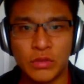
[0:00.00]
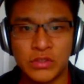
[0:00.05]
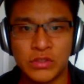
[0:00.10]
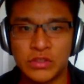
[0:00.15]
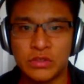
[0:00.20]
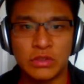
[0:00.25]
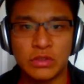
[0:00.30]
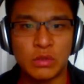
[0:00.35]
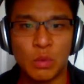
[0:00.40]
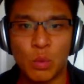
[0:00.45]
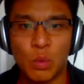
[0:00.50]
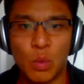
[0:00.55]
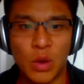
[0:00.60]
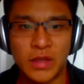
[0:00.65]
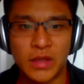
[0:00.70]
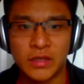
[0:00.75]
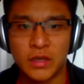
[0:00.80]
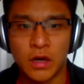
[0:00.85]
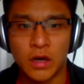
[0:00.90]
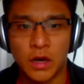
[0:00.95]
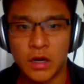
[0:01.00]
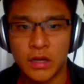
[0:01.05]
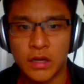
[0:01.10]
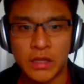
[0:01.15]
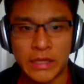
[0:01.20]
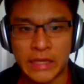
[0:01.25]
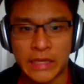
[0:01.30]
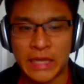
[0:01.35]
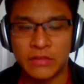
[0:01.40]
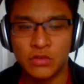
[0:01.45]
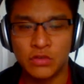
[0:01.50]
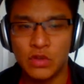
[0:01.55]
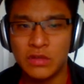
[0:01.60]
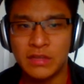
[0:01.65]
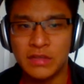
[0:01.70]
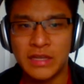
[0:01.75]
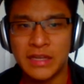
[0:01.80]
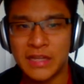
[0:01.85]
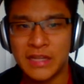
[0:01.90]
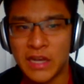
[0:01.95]
which one card, like, as soon
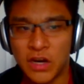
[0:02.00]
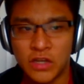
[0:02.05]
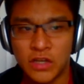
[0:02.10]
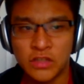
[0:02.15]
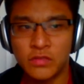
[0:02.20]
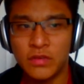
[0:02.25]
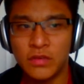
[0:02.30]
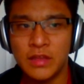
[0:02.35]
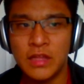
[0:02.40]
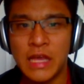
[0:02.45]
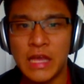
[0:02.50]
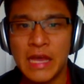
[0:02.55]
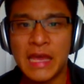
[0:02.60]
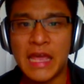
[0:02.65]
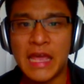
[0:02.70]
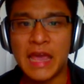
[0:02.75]
as they get that Archfiend,